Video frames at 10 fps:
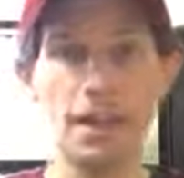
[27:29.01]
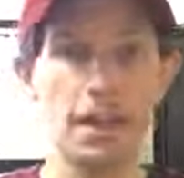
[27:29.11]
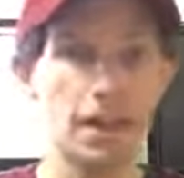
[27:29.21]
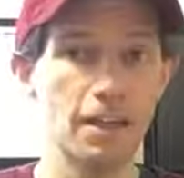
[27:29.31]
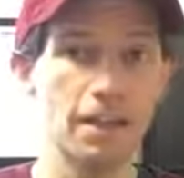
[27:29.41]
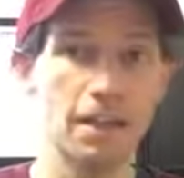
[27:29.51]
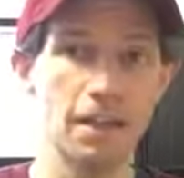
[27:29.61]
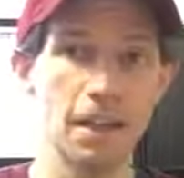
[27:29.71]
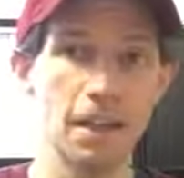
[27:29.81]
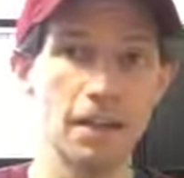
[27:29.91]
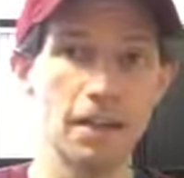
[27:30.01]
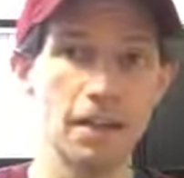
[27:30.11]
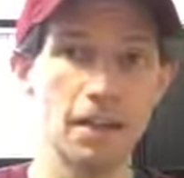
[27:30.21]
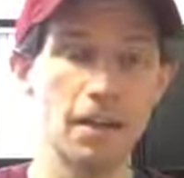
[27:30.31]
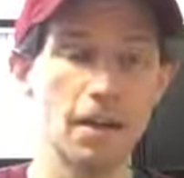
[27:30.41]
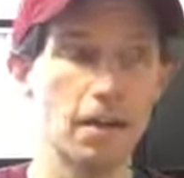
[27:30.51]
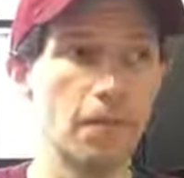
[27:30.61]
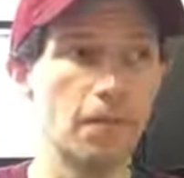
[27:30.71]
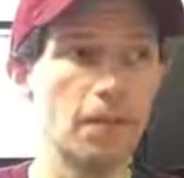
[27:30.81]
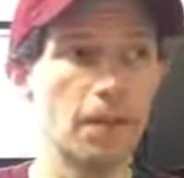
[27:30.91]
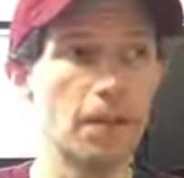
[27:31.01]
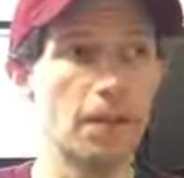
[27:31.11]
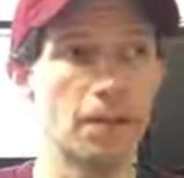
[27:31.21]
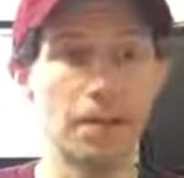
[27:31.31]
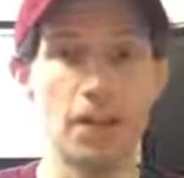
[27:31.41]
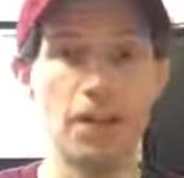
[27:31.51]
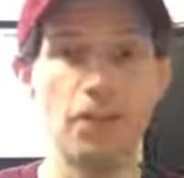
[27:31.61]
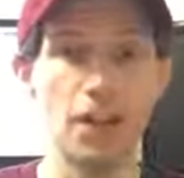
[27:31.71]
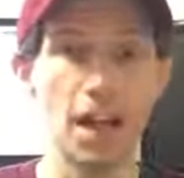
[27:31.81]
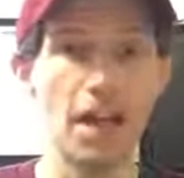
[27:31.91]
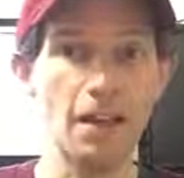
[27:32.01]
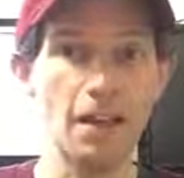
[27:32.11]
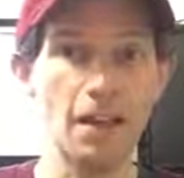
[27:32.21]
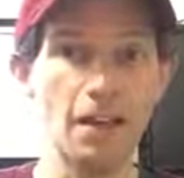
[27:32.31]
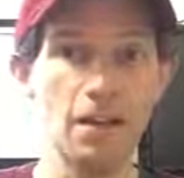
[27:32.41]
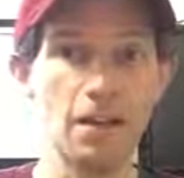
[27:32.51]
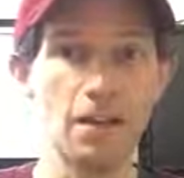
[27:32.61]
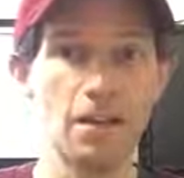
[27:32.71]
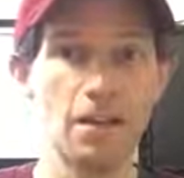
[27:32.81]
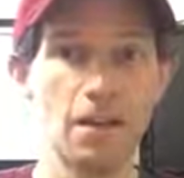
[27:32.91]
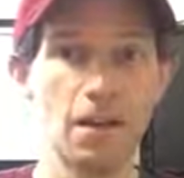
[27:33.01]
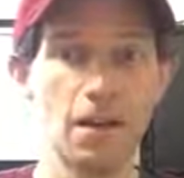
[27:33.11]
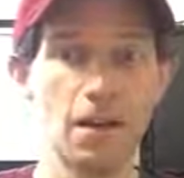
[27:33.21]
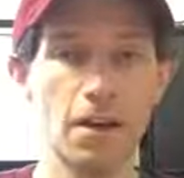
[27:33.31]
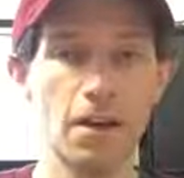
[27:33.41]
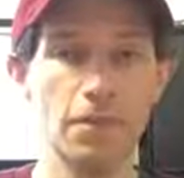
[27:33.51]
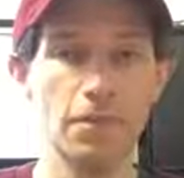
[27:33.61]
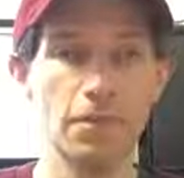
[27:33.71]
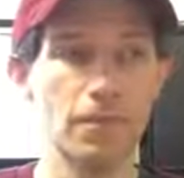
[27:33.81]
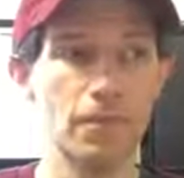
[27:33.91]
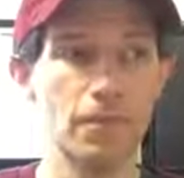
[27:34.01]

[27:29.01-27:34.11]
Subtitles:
And I think that the potentiality of